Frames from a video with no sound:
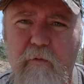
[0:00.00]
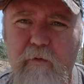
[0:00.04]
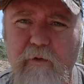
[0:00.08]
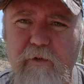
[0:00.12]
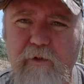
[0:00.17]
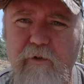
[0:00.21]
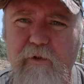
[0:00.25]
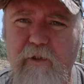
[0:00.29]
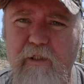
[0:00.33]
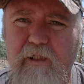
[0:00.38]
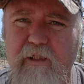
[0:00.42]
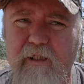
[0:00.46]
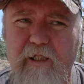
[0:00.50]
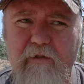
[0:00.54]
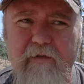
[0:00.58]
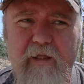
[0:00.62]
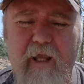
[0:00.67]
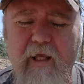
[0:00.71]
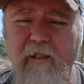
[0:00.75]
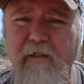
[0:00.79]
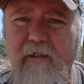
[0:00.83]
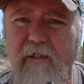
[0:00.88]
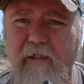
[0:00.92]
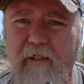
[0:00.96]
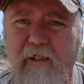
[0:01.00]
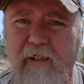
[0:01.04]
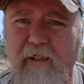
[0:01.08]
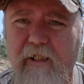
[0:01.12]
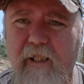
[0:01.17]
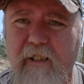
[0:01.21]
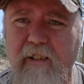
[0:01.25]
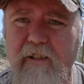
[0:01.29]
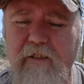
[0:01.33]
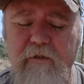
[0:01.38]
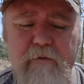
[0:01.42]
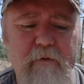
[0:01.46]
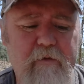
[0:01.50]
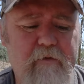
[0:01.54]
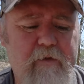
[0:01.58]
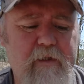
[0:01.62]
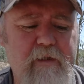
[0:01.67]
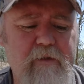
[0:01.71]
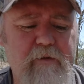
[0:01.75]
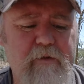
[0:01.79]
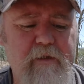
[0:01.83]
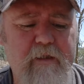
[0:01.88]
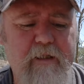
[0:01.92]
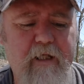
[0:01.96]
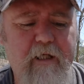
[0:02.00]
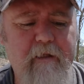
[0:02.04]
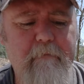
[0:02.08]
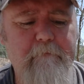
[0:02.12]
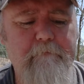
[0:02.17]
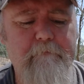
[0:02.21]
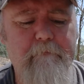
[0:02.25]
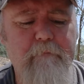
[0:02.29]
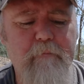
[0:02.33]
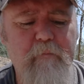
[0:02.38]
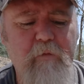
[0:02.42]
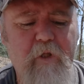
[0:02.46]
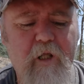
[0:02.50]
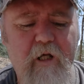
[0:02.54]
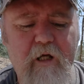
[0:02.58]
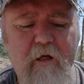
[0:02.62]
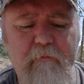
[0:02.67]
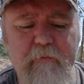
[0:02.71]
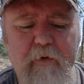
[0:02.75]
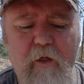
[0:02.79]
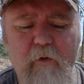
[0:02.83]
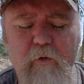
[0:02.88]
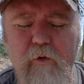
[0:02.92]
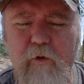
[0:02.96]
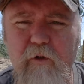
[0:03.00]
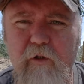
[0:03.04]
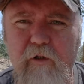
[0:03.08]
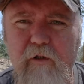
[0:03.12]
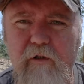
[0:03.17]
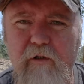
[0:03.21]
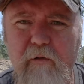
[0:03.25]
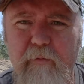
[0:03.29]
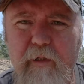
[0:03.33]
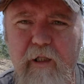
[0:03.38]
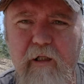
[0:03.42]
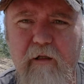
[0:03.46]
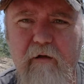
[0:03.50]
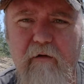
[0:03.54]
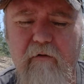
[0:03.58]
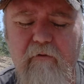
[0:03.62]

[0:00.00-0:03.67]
I was looking at the LED lenser and things like that. They're all a little bit